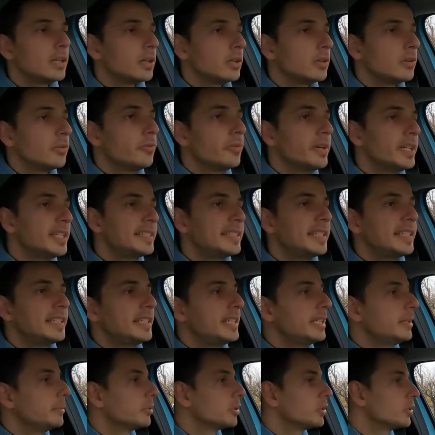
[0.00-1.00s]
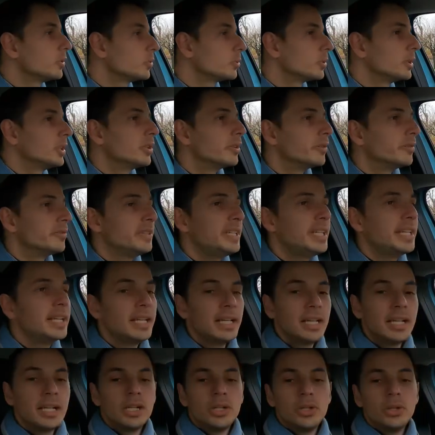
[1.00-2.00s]
we're going to try while we're in the city,
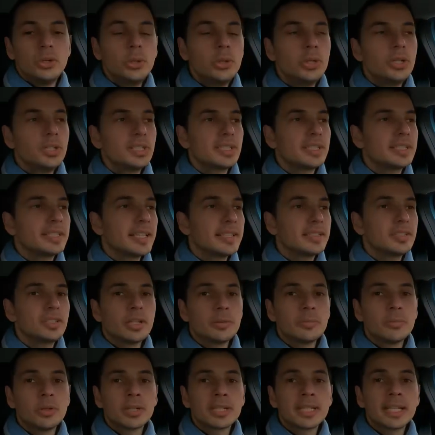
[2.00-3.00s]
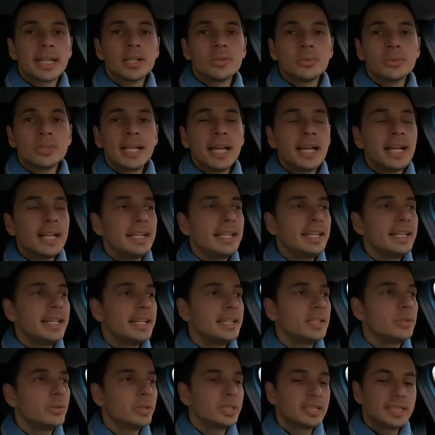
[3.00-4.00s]
parking, because we have parking
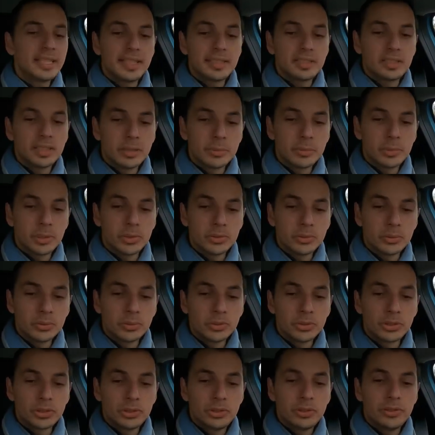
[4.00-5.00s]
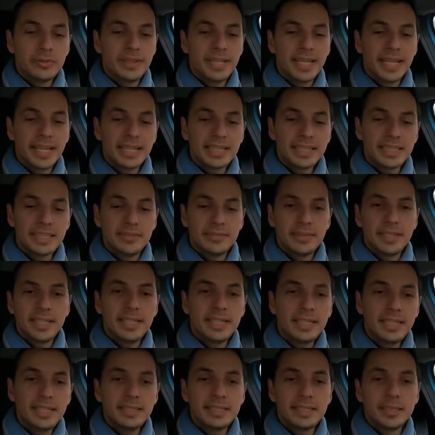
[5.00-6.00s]
assistance. So I'm going to activate
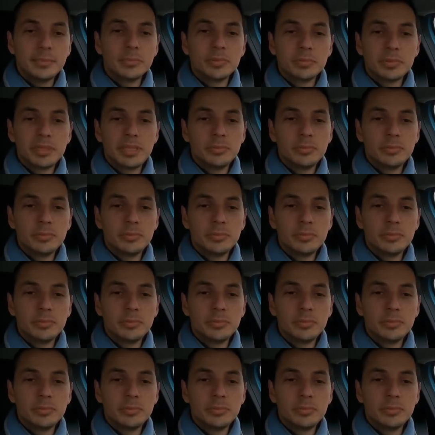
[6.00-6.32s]
my little button